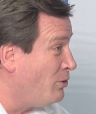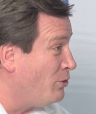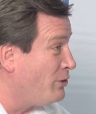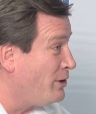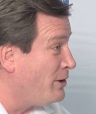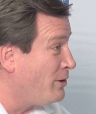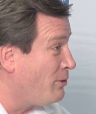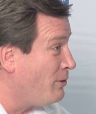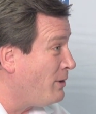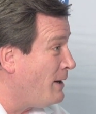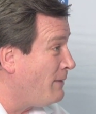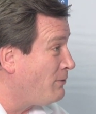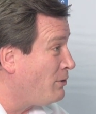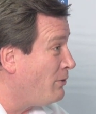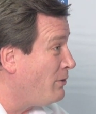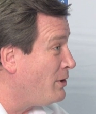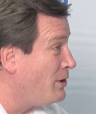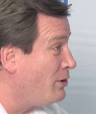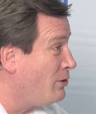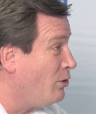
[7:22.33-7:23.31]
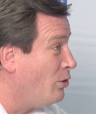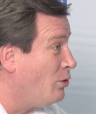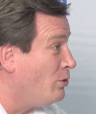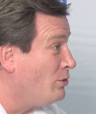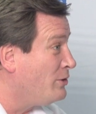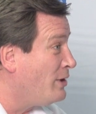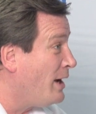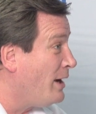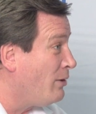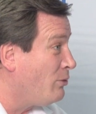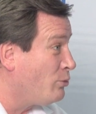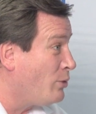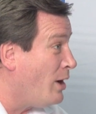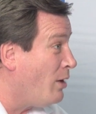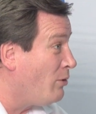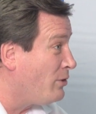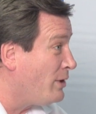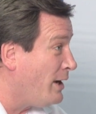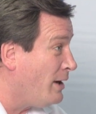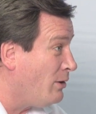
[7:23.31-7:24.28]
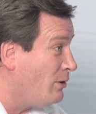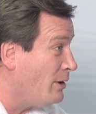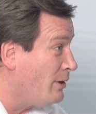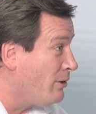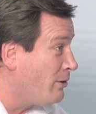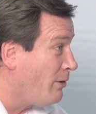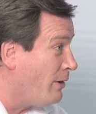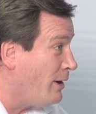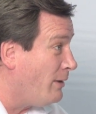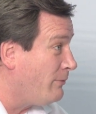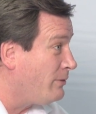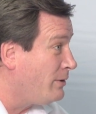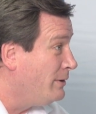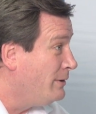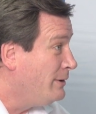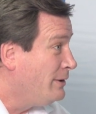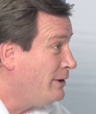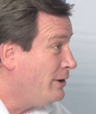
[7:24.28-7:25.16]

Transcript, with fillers: of those aircraft are the old dial, round dial aircraft.